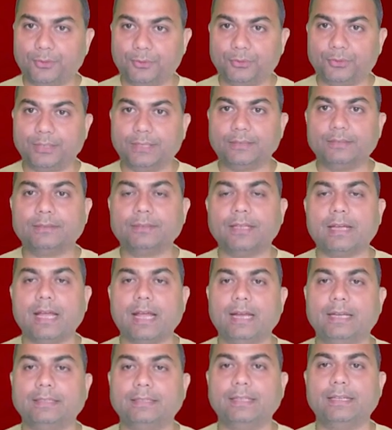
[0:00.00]
recruiters,
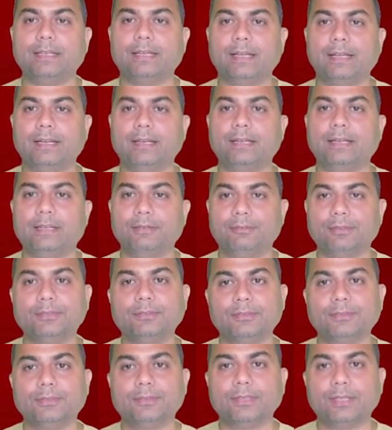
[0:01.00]
and they can
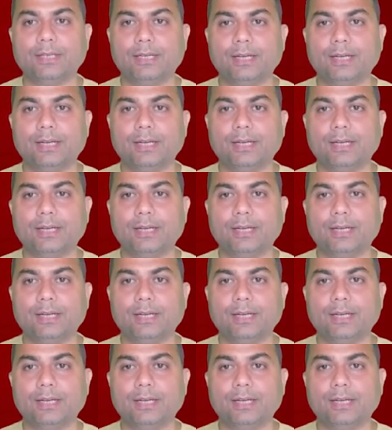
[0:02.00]
give us